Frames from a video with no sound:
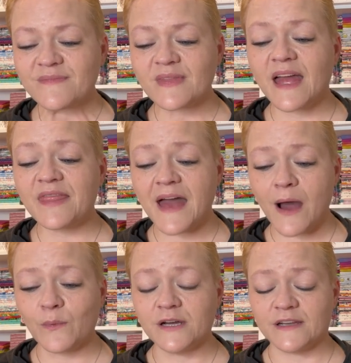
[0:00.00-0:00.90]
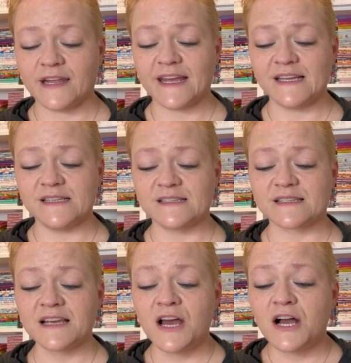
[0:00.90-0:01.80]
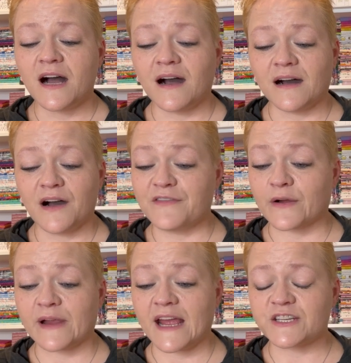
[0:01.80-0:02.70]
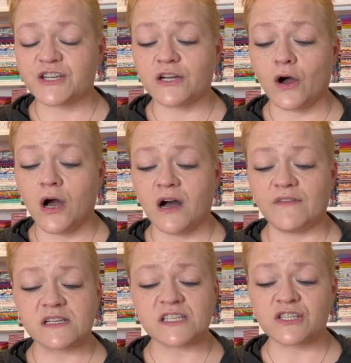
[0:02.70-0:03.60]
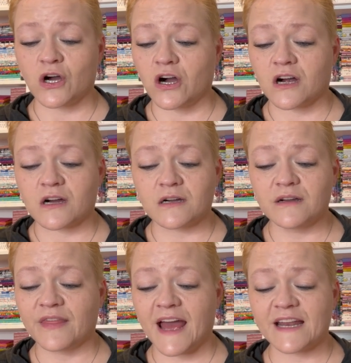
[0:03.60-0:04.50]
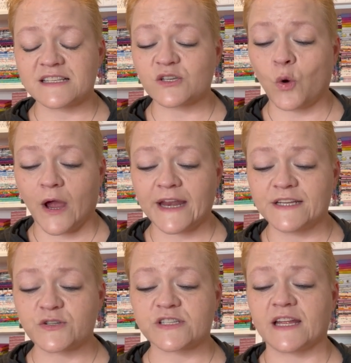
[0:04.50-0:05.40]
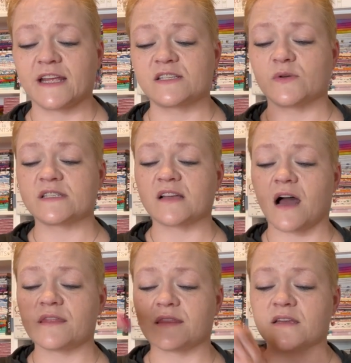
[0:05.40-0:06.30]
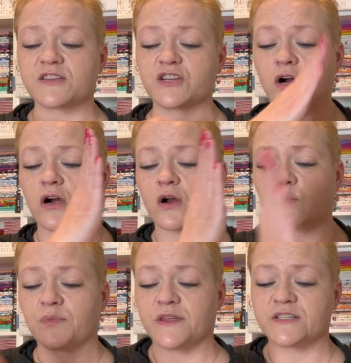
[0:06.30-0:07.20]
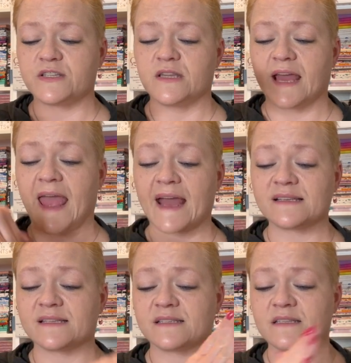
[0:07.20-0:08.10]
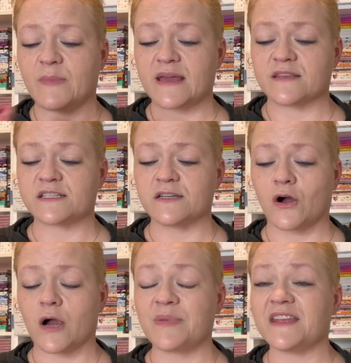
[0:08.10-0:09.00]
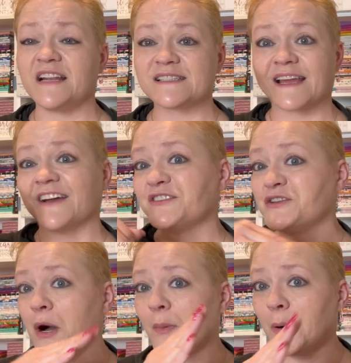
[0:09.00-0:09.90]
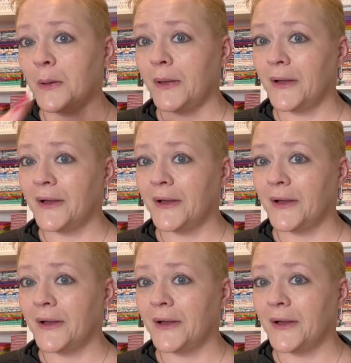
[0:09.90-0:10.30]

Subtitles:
And that one is a variation of a star that is quite interesting. So it's got the star, the X's to make the star, but then it's like a double.